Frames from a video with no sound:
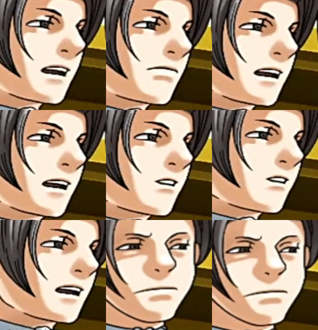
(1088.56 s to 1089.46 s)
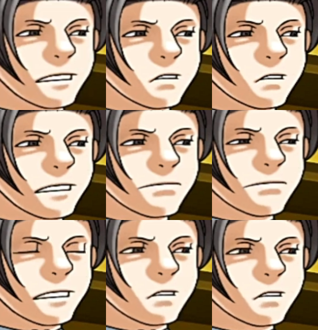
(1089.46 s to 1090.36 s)
She was stabbed with a sword.
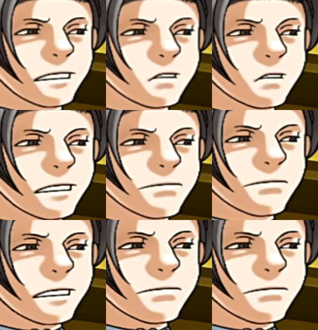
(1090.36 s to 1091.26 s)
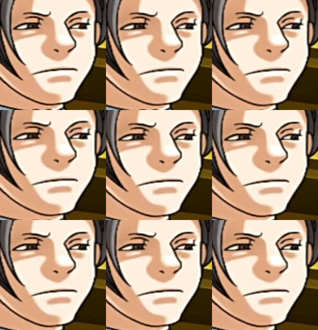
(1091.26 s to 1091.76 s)
That would leave a blood stain, would you